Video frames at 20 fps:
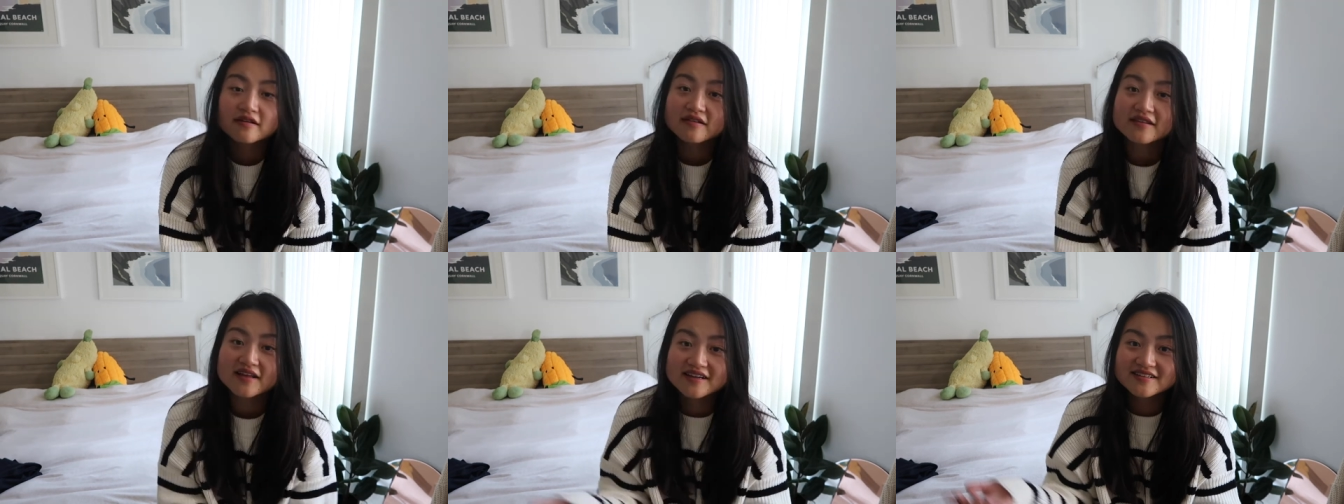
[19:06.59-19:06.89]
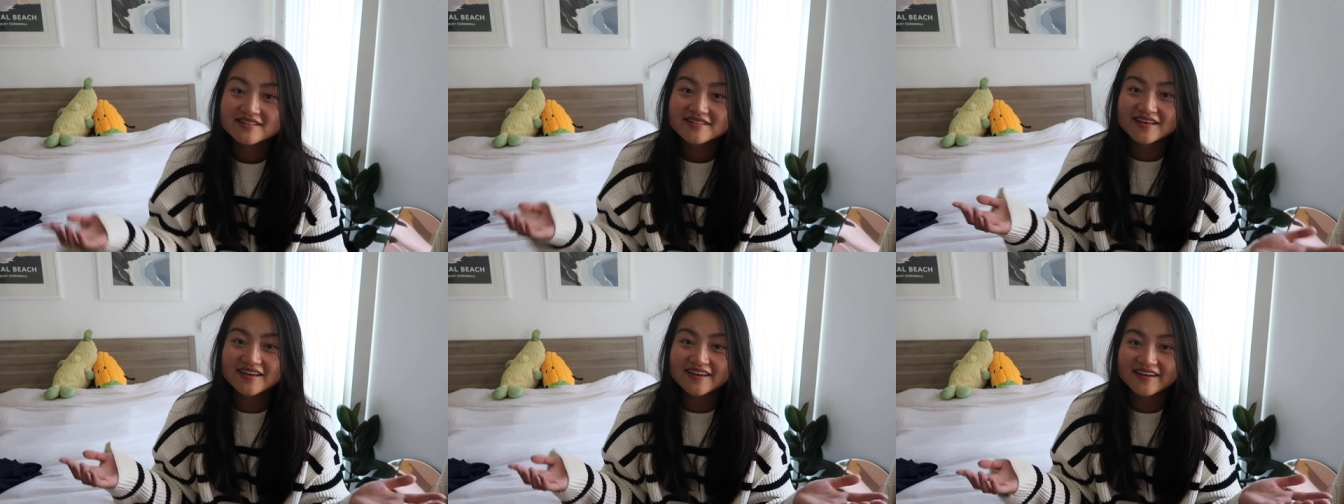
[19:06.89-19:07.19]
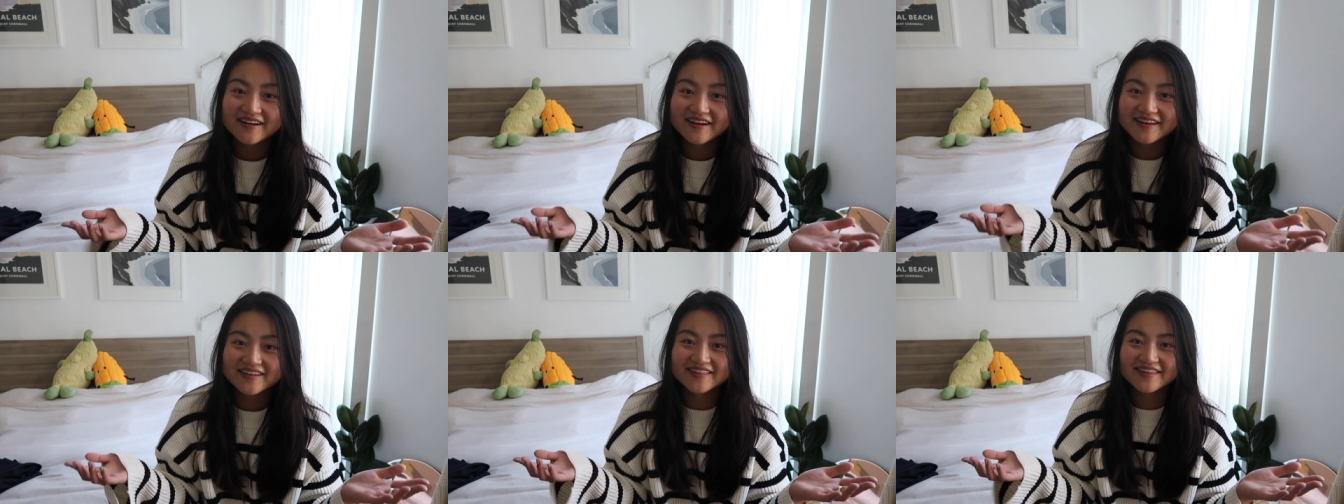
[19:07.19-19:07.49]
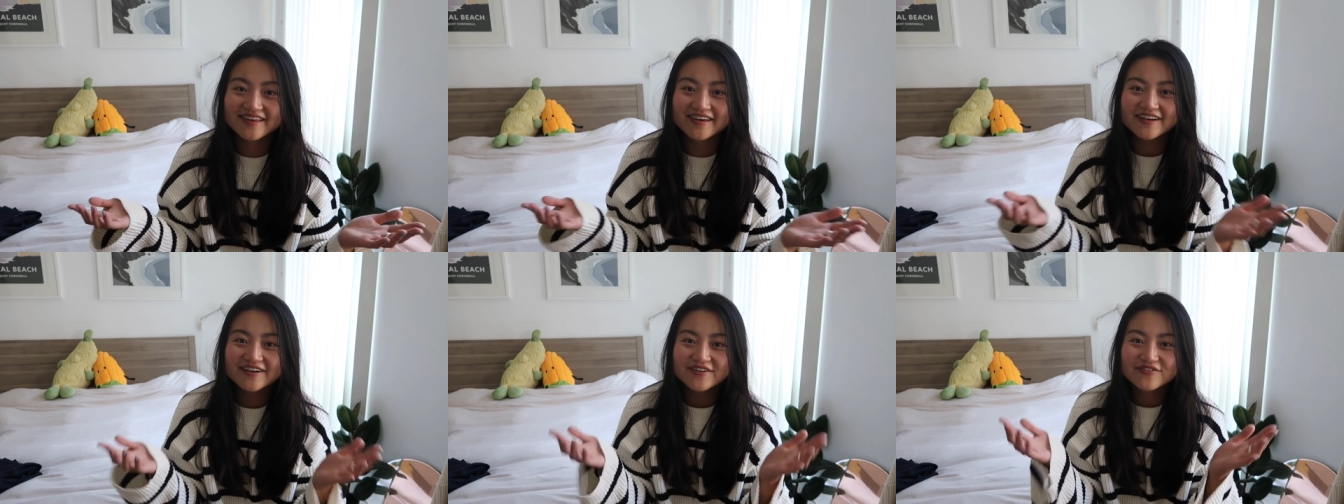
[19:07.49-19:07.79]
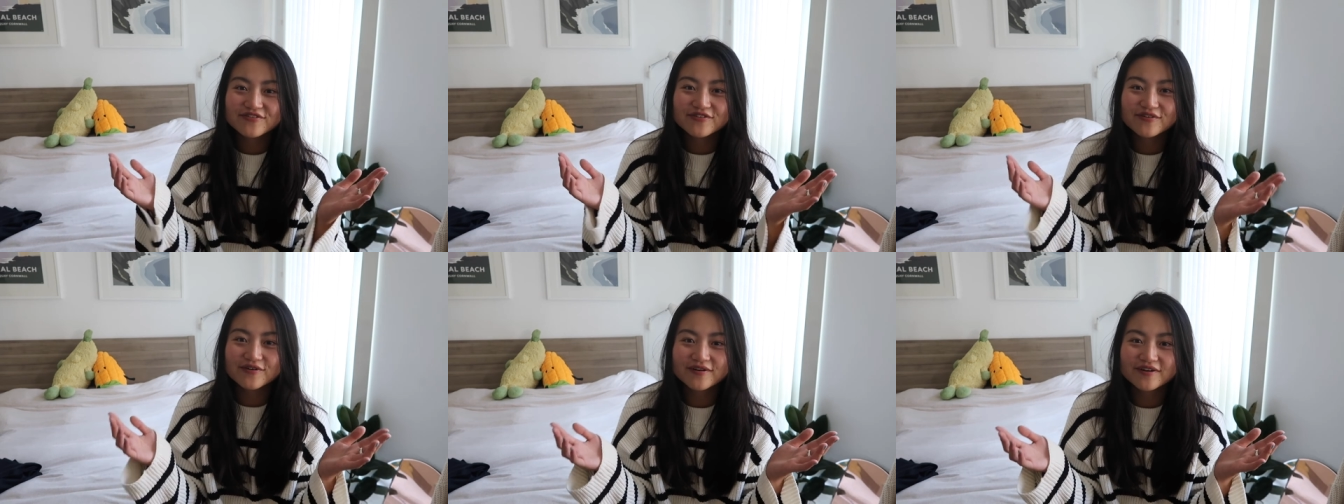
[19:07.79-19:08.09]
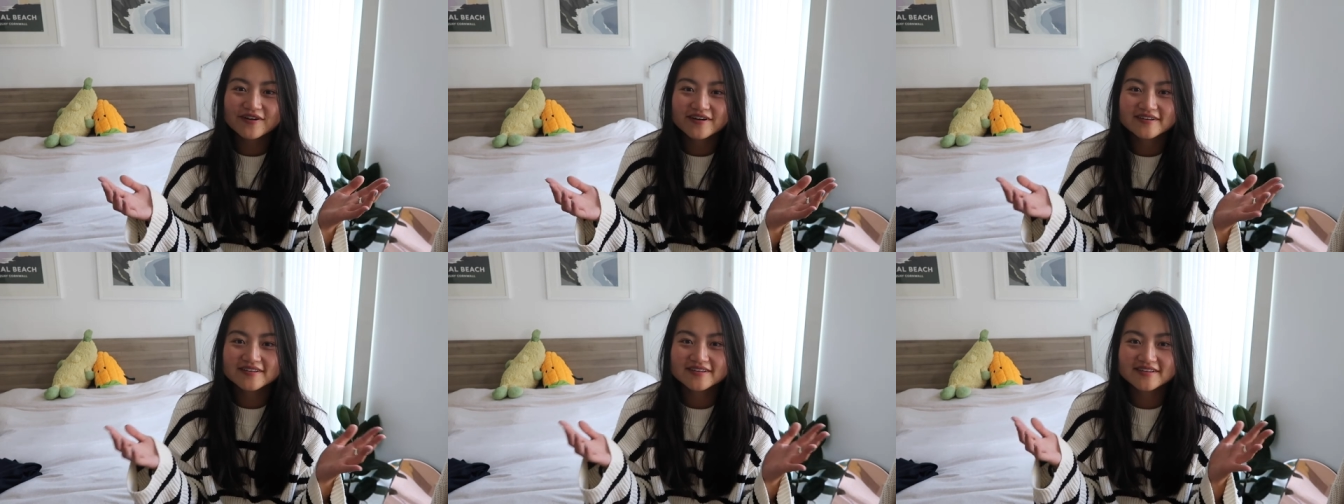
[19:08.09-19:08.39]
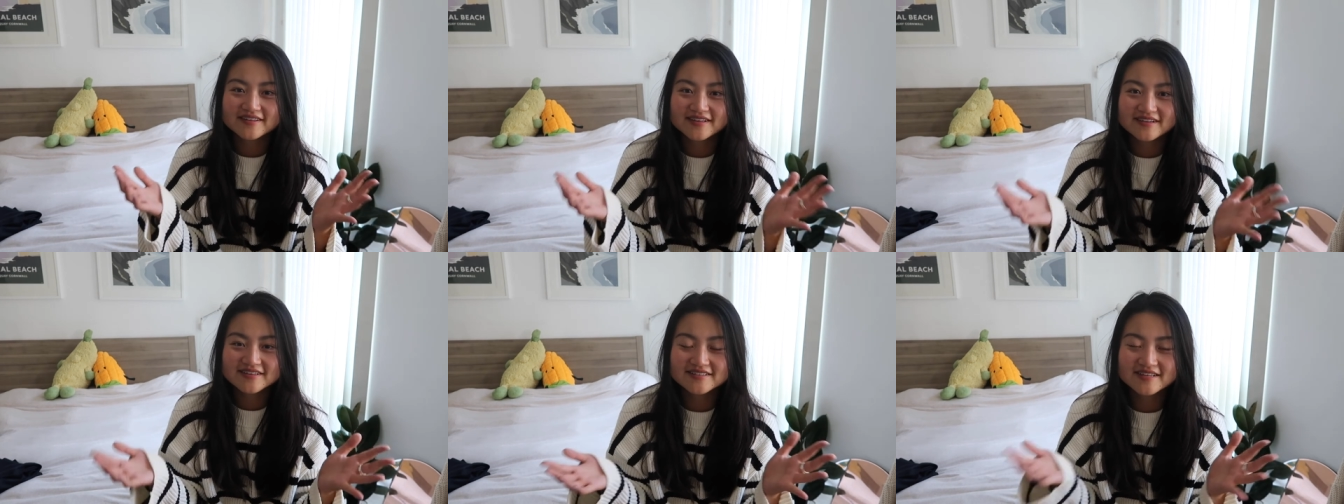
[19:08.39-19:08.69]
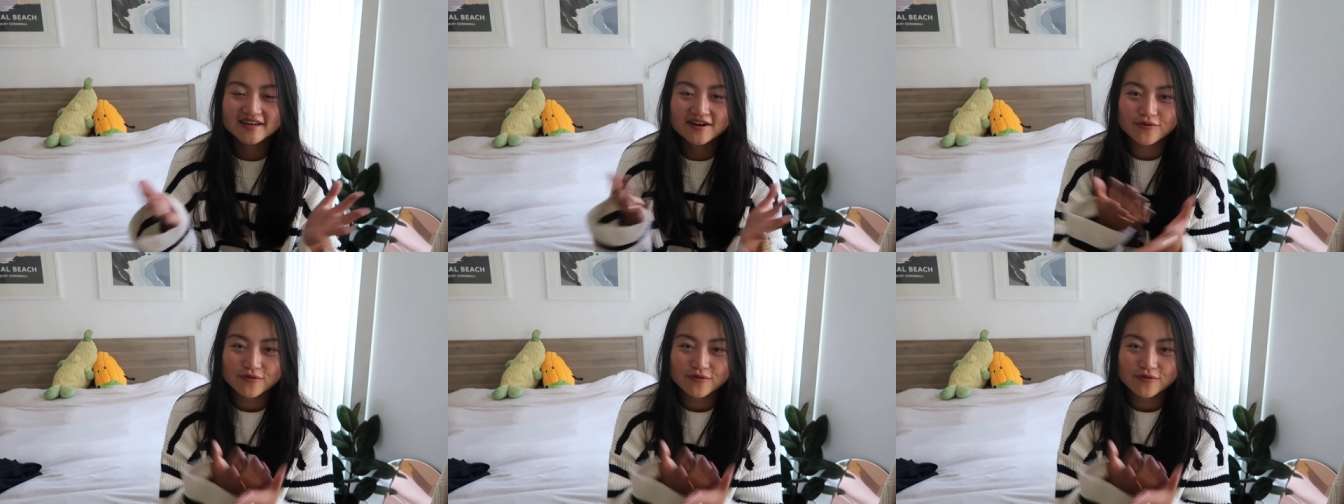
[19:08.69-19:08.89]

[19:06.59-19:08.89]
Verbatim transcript: that's it I think for the things that I